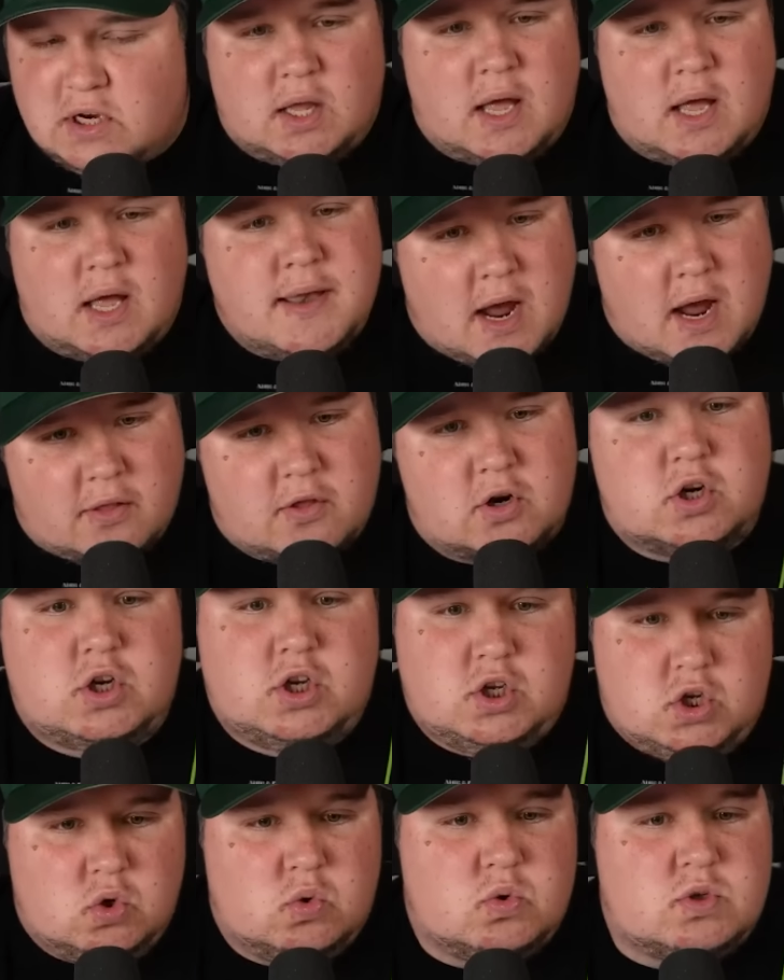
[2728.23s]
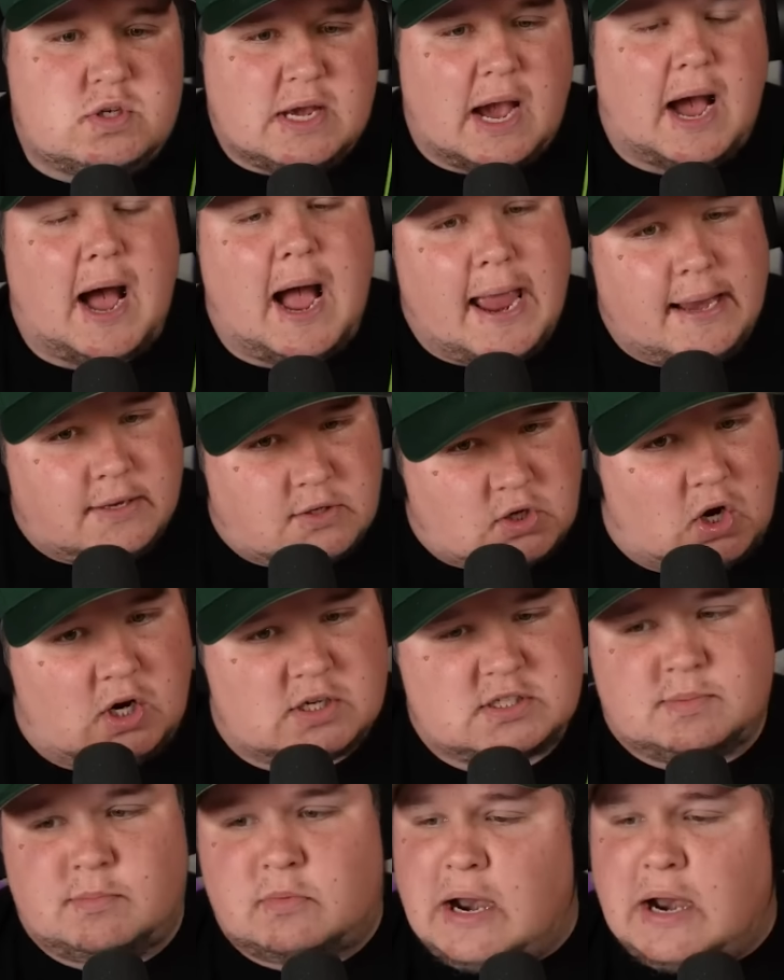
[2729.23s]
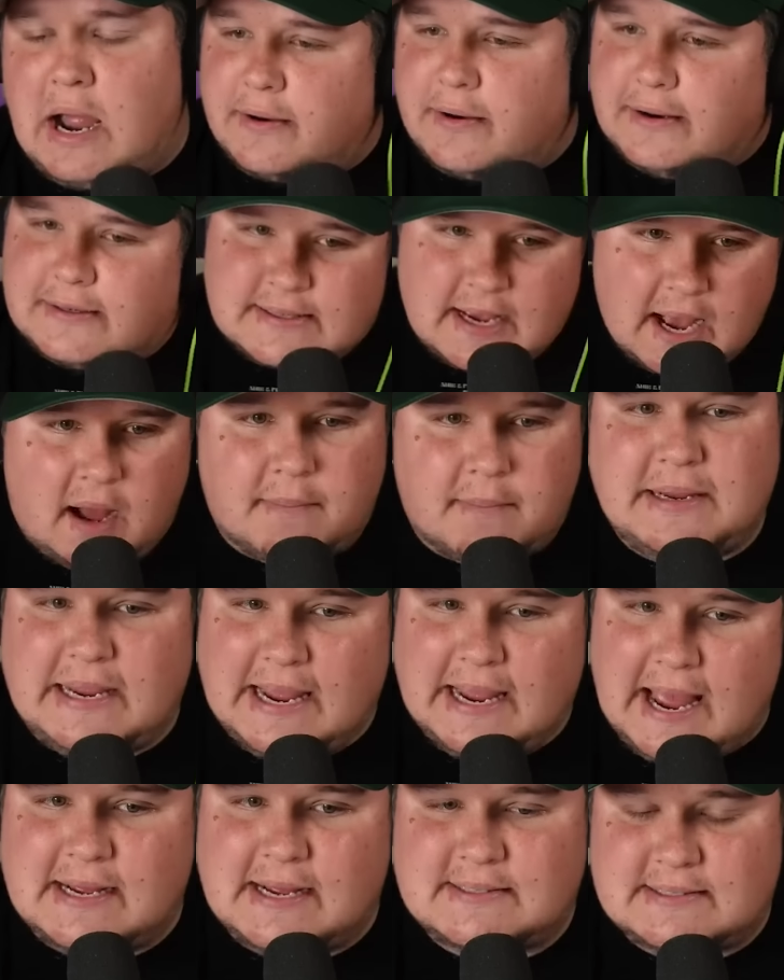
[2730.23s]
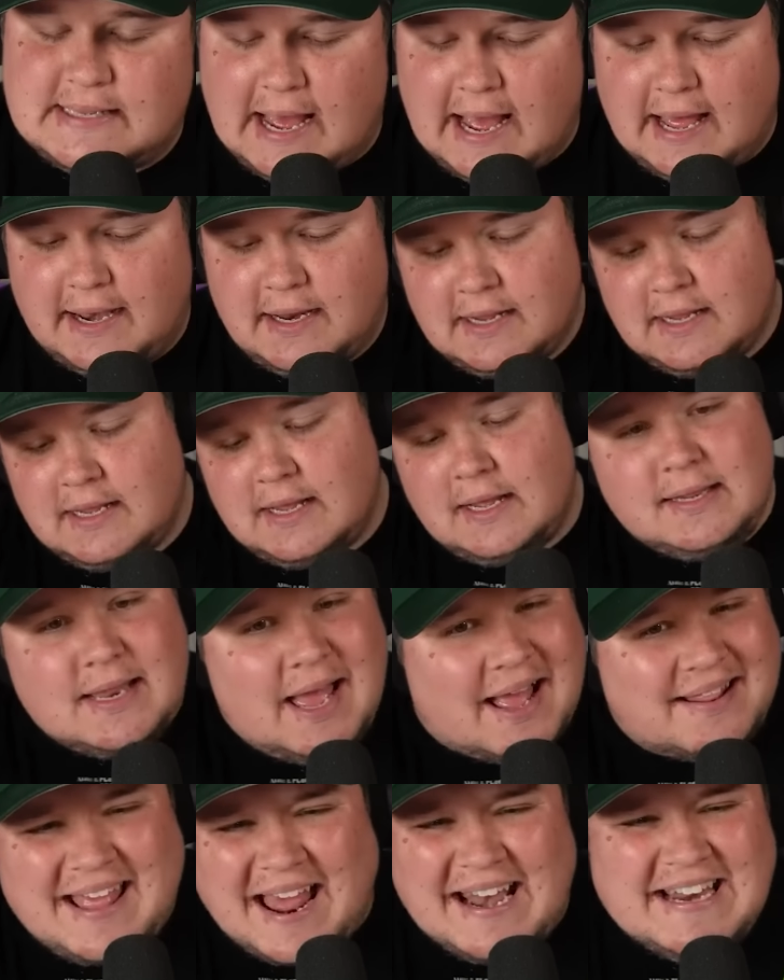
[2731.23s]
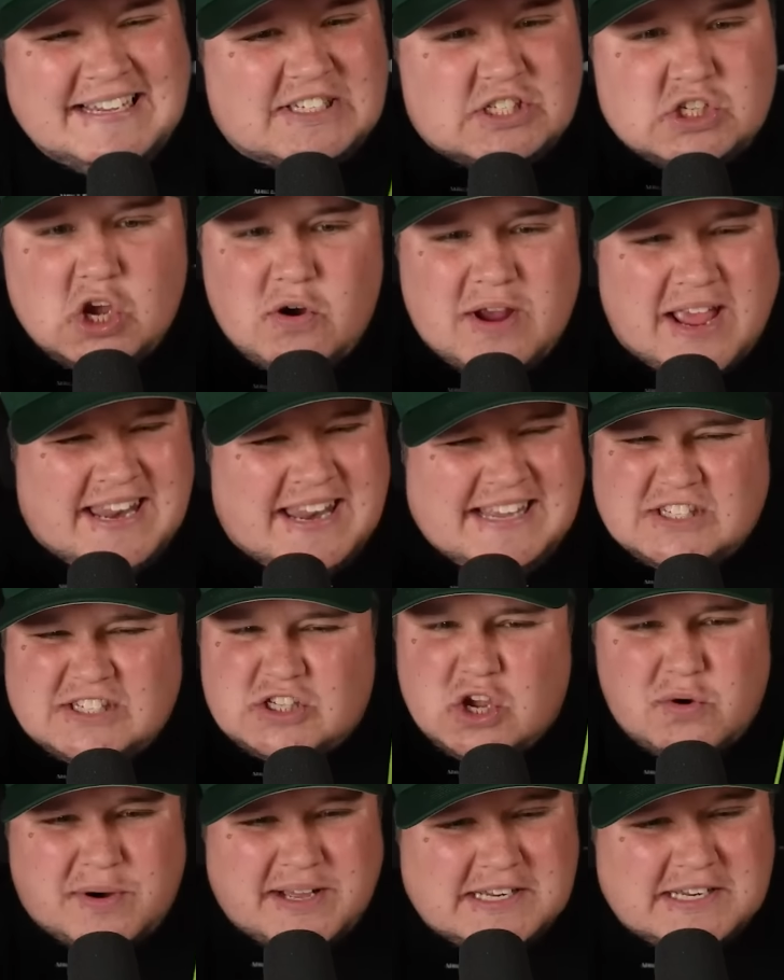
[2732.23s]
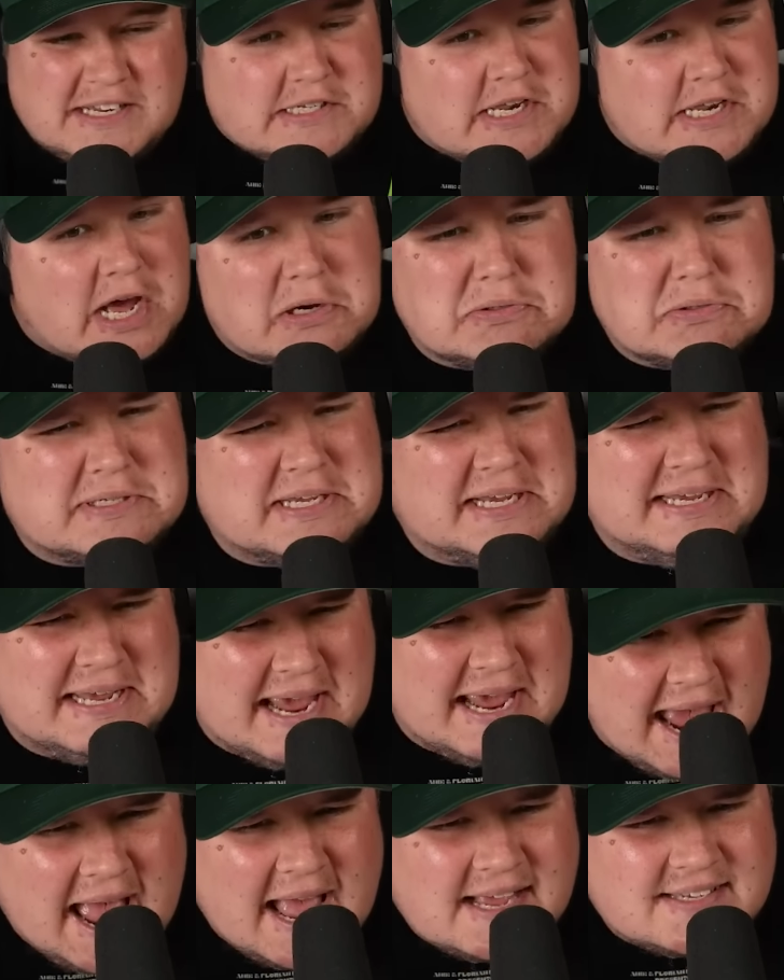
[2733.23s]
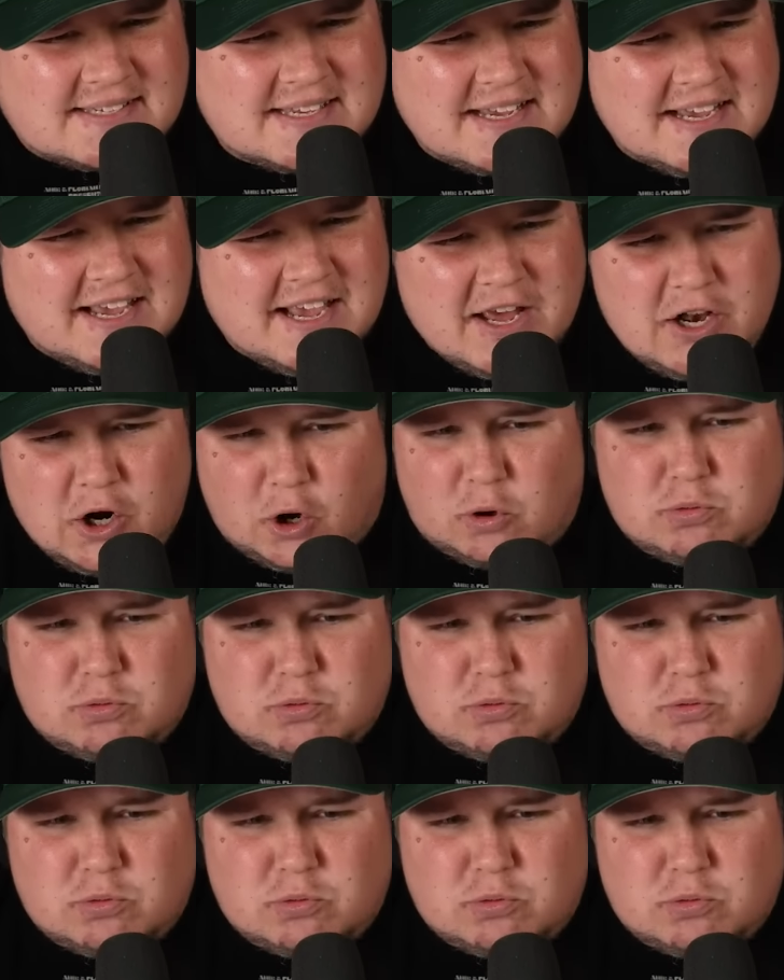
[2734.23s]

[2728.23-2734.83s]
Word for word: another huge guy and toss him around. And Tommy has that. Not that he's so, and he's soaking his knuckles in gas, an old